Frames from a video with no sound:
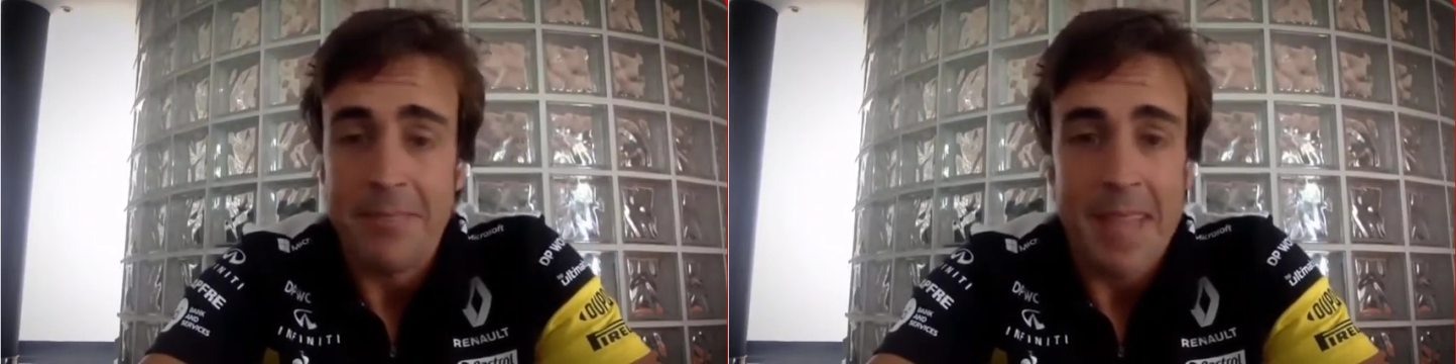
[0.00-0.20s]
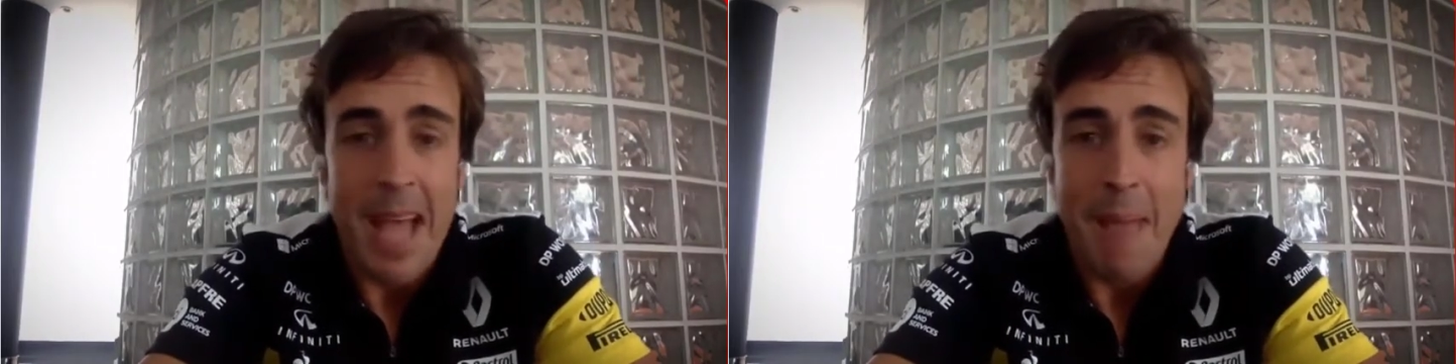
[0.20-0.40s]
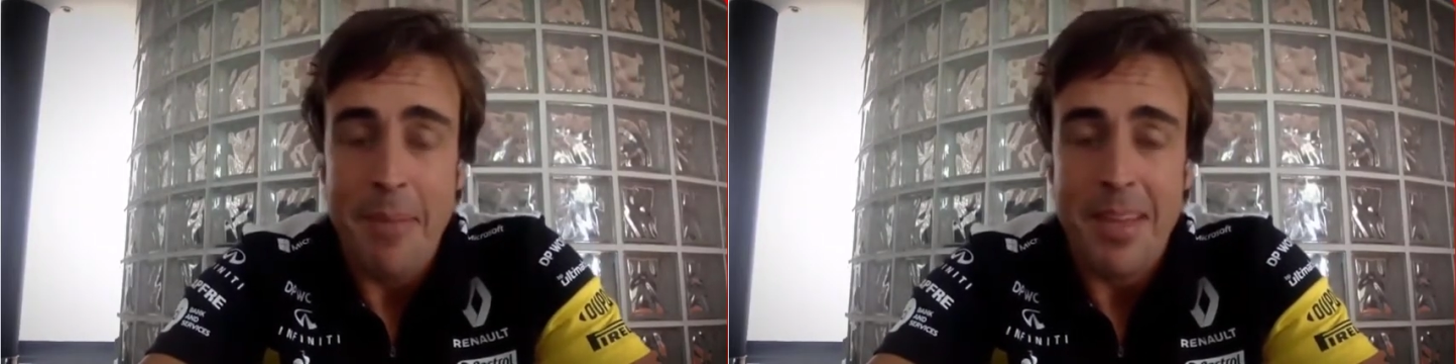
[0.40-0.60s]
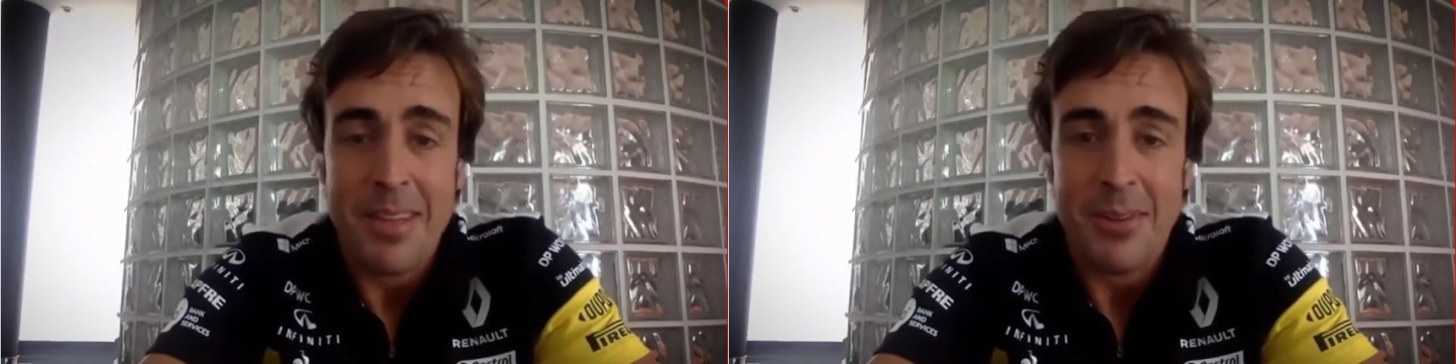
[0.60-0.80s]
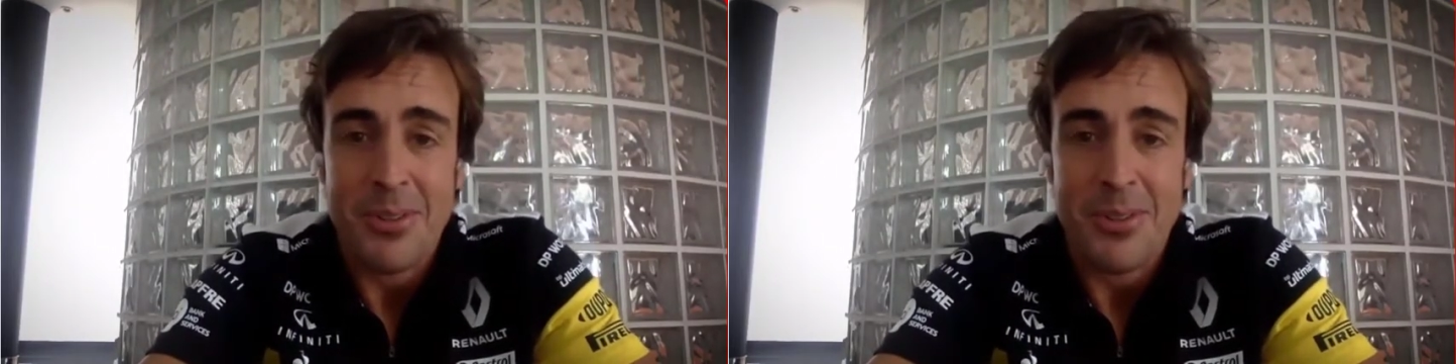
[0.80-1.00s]
happy
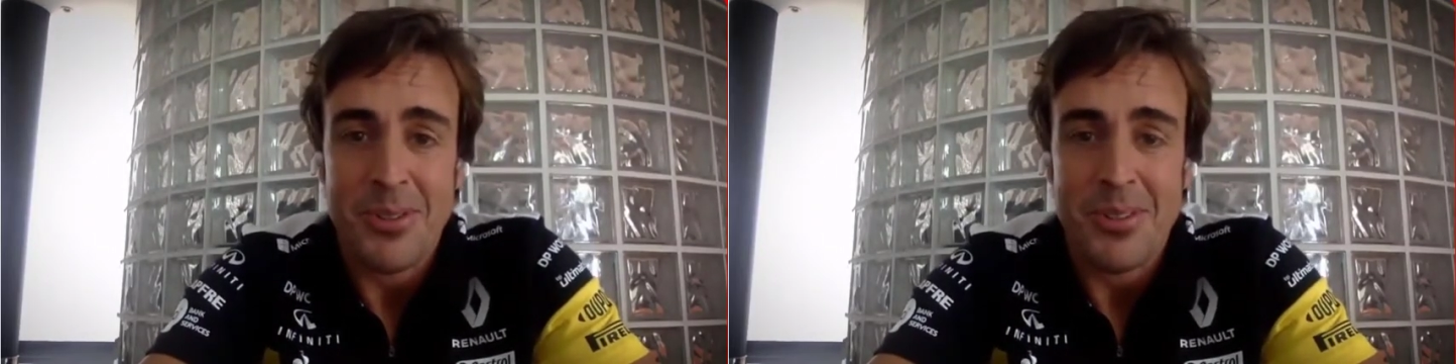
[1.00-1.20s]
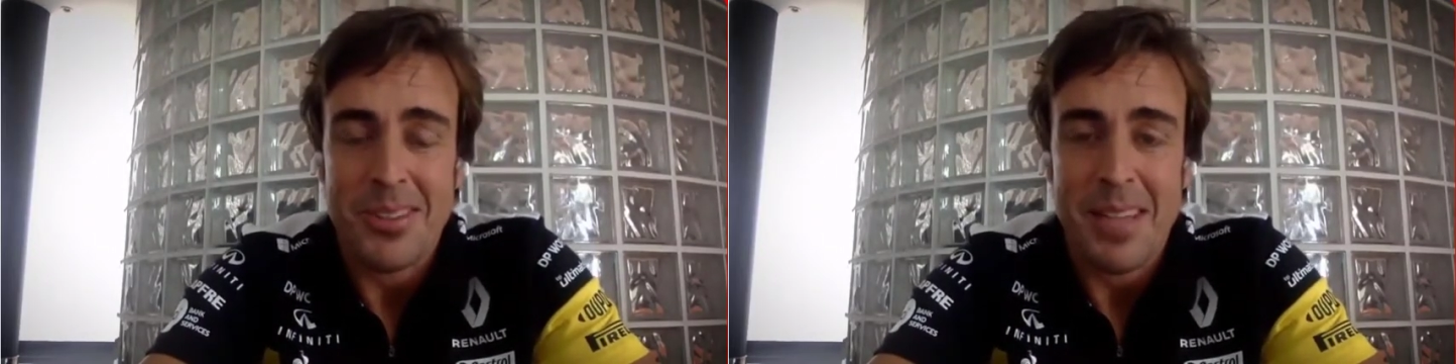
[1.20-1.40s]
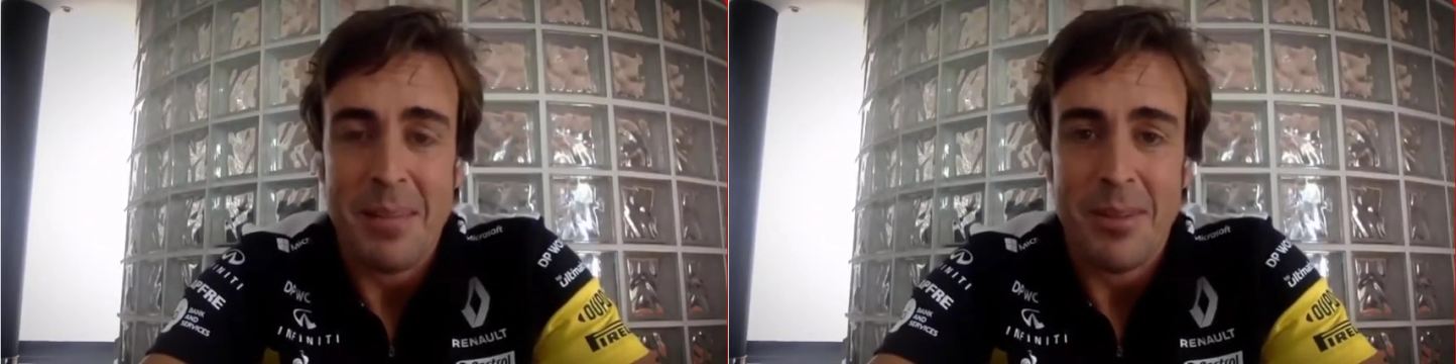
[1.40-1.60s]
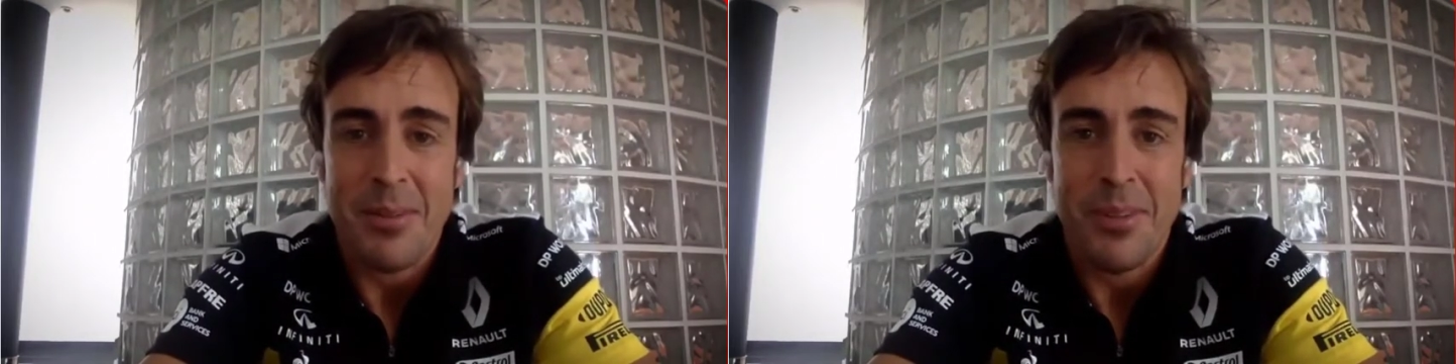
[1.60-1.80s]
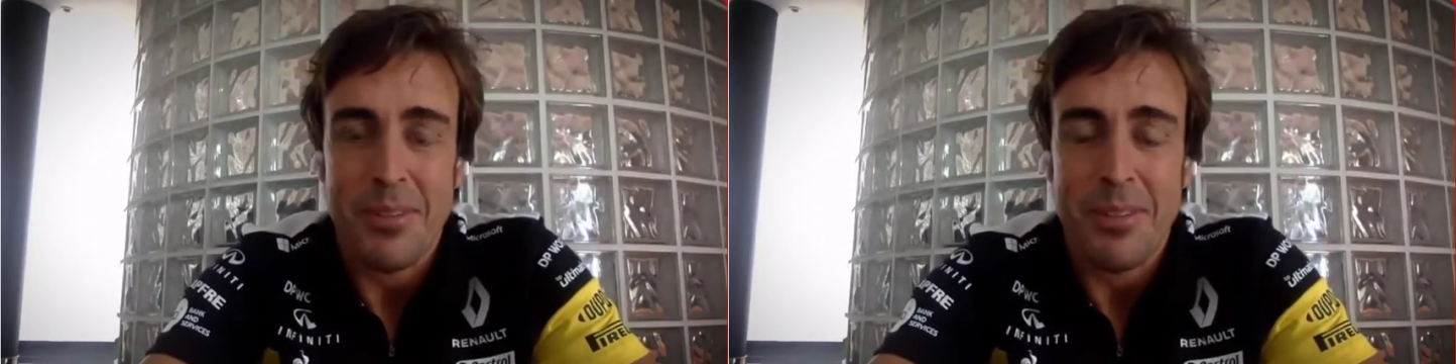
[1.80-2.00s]
also coming
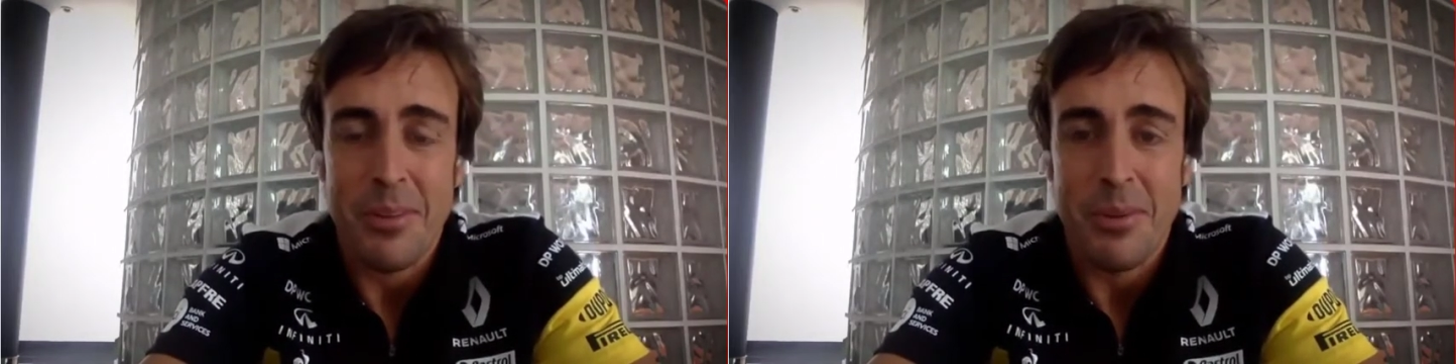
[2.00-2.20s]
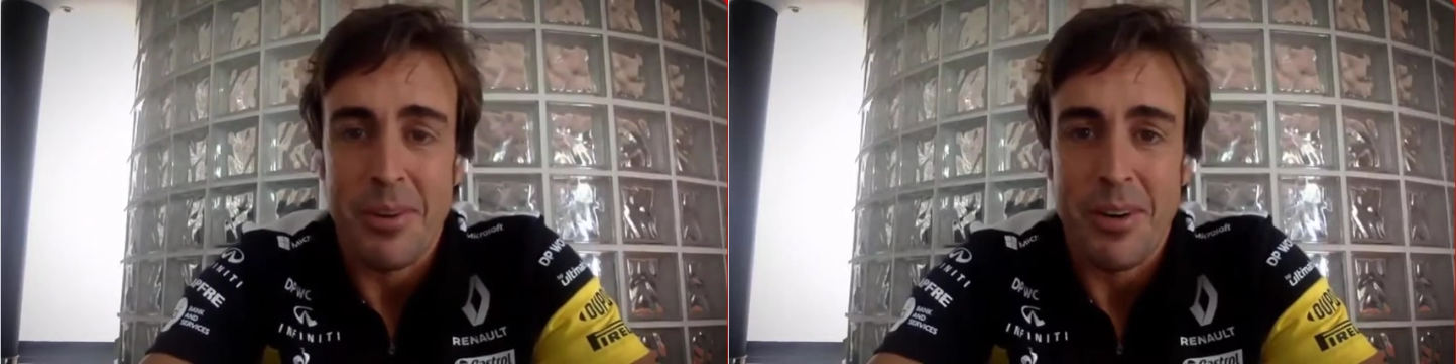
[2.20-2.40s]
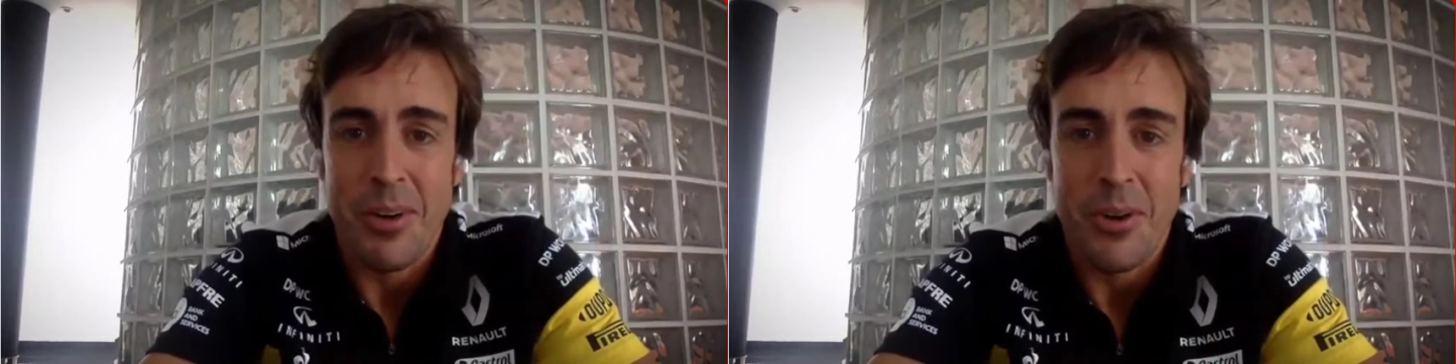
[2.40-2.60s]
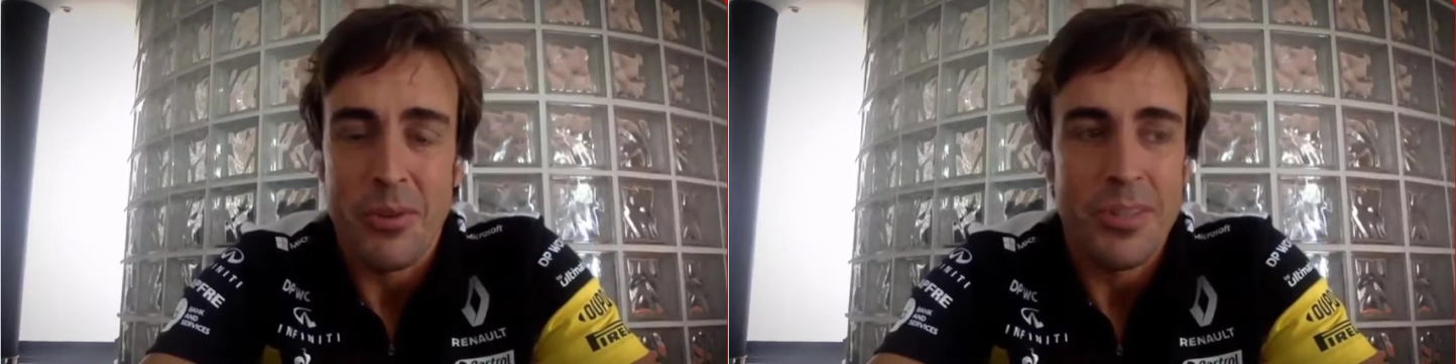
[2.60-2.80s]
with Renault,